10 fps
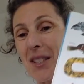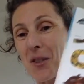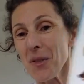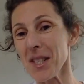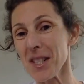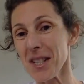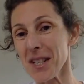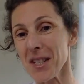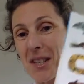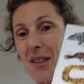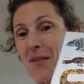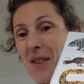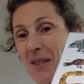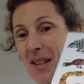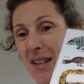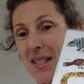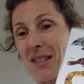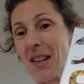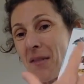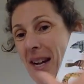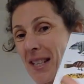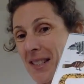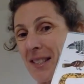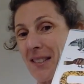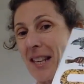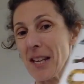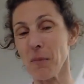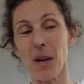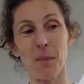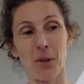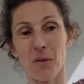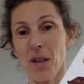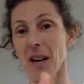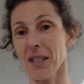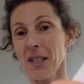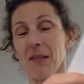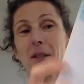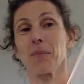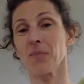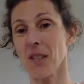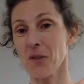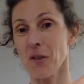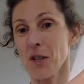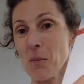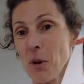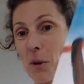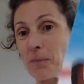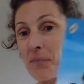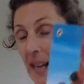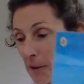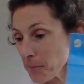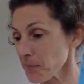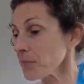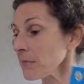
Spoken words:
so this is very nice. They've added the end papers of the hardcover to this book. Now,